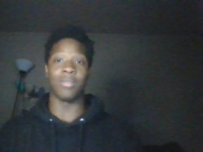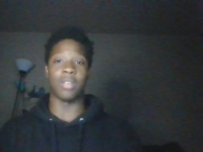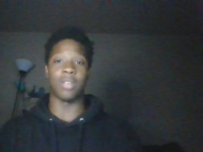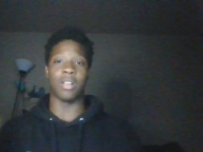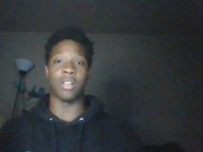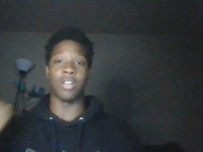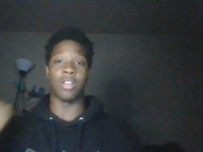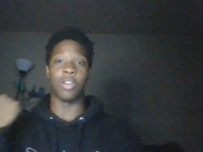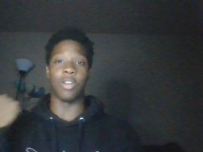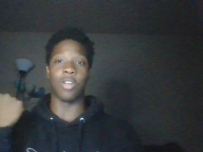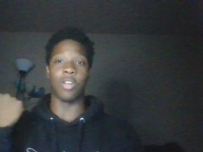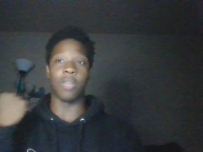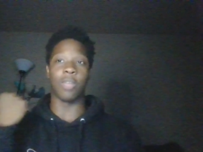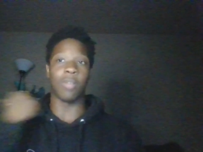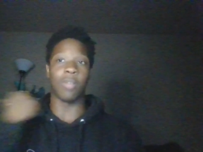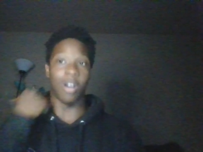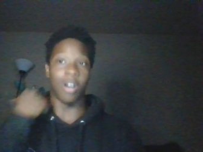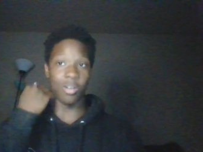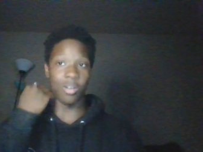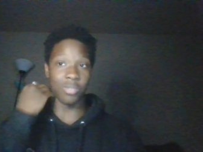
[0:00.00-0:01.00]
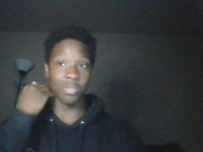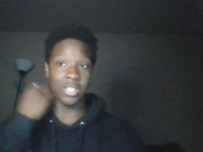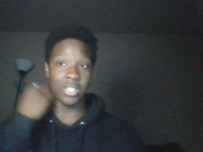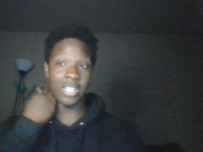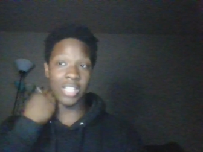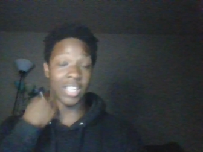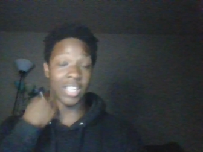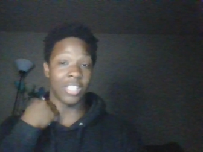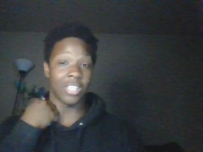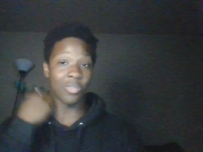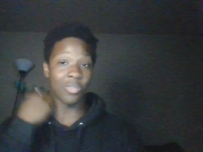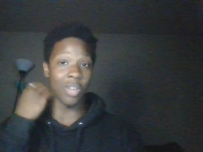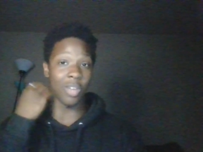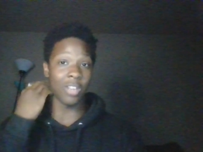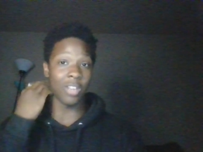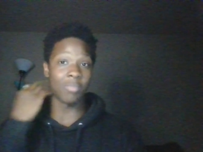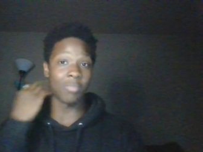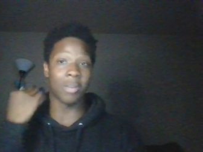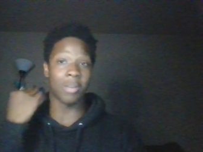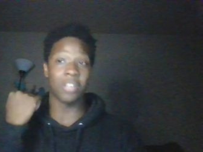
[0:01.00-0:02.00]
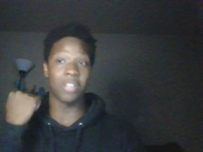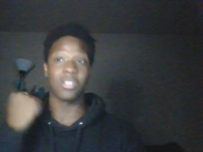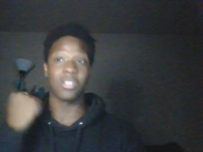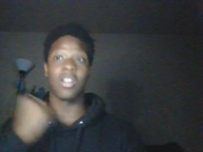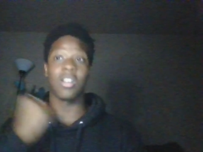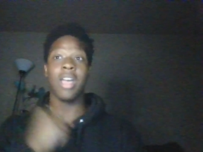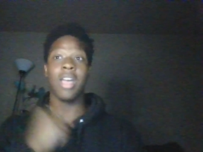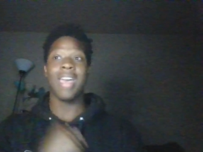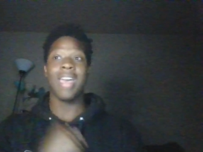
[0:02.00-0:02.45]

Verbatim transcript: uh, Logan Paul released like his wedding picture